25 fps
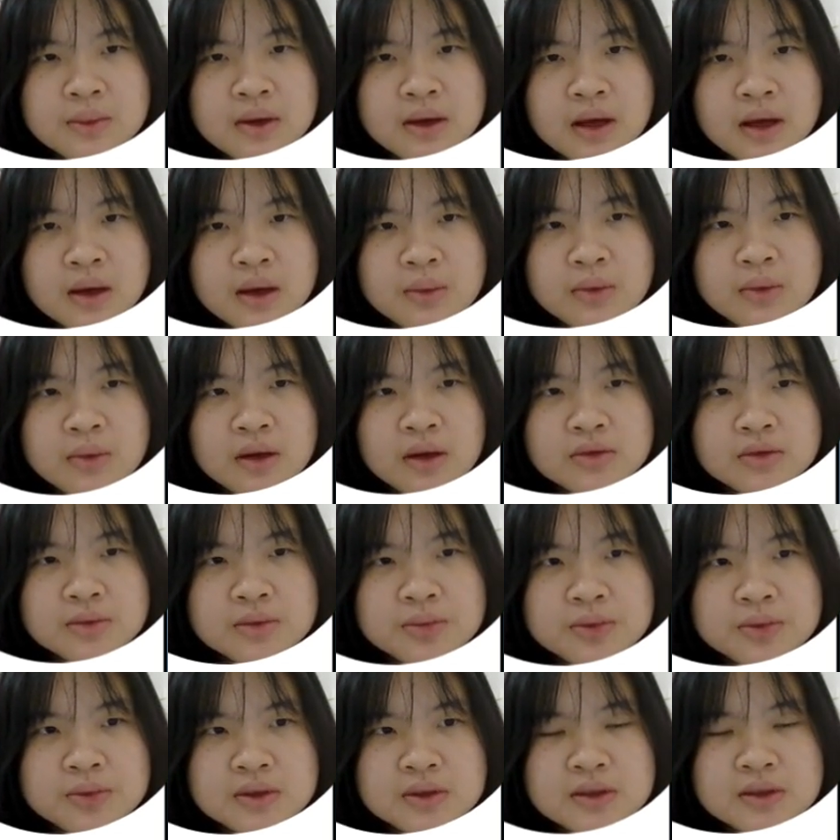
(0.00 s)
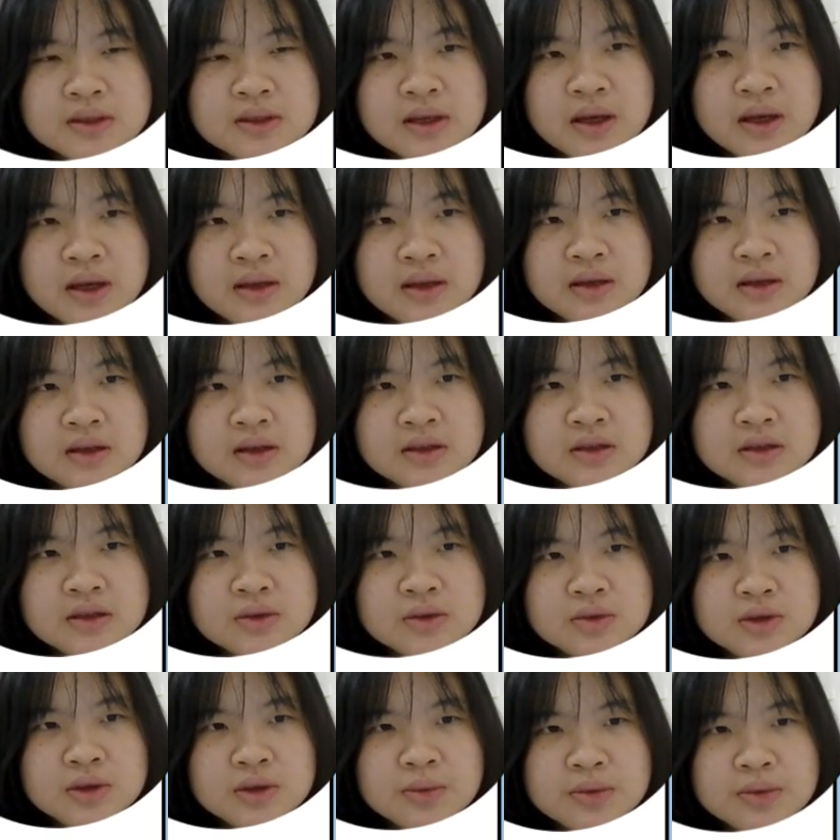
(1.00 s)
part I would like to present is
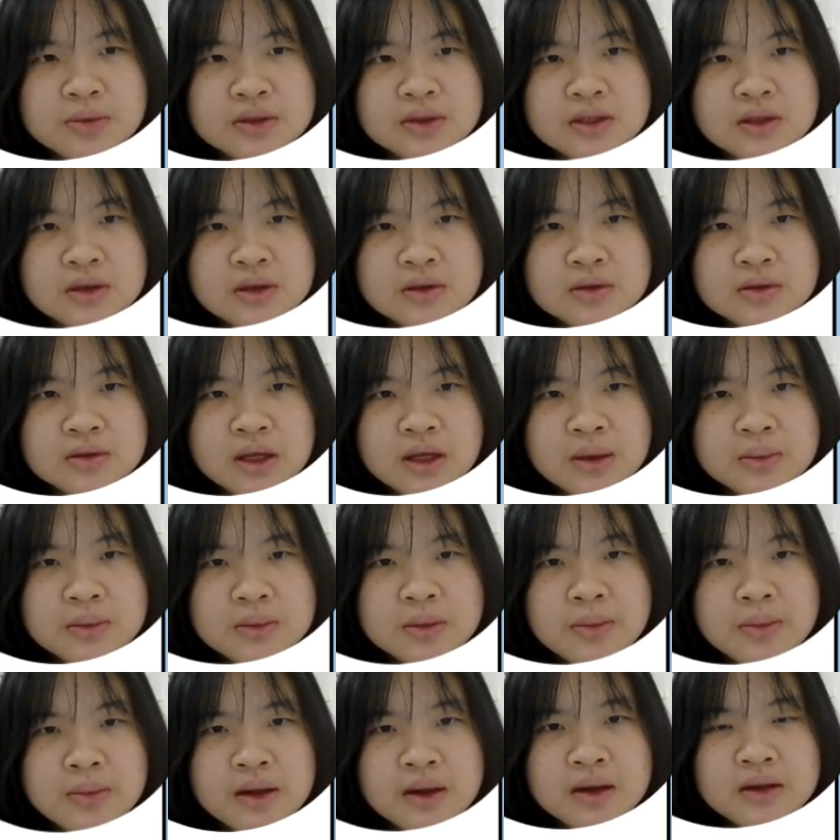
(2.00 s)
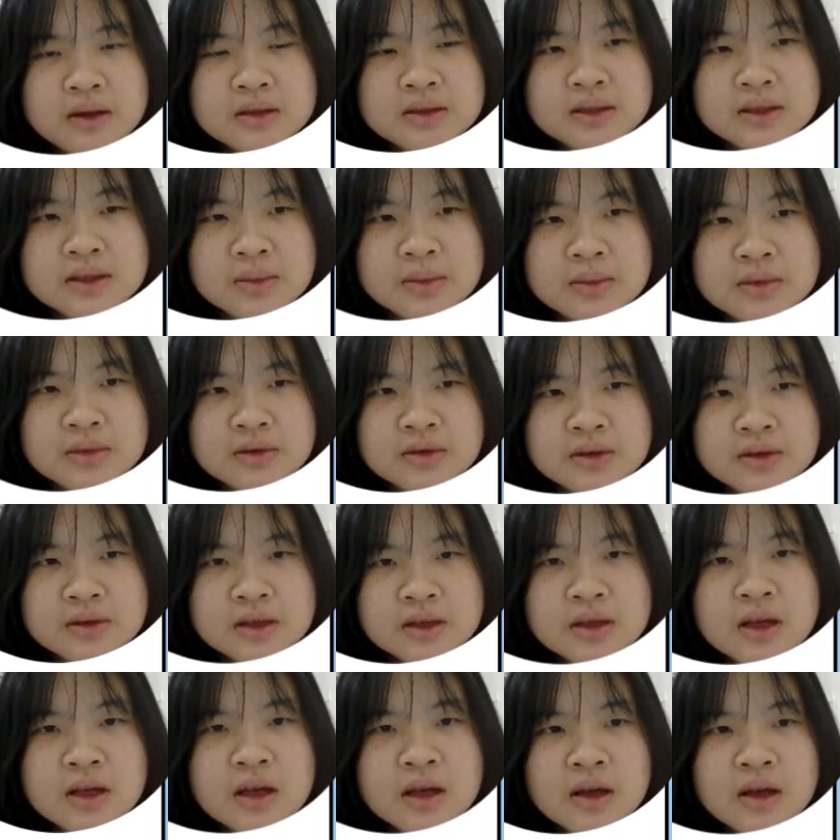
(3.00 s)
3.0 table monthly
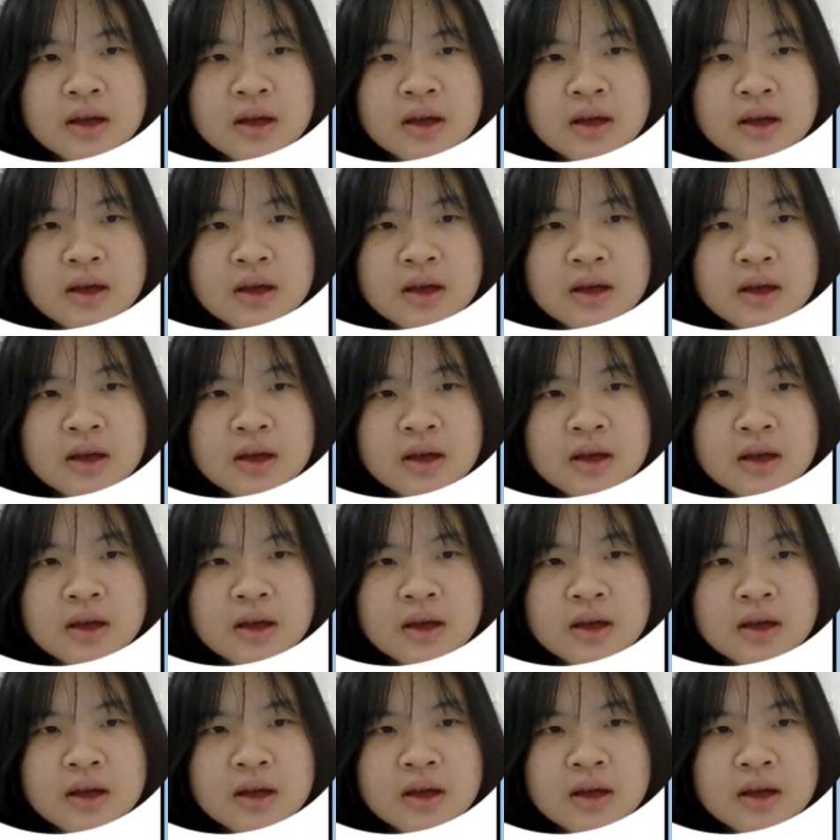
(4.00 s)
summary.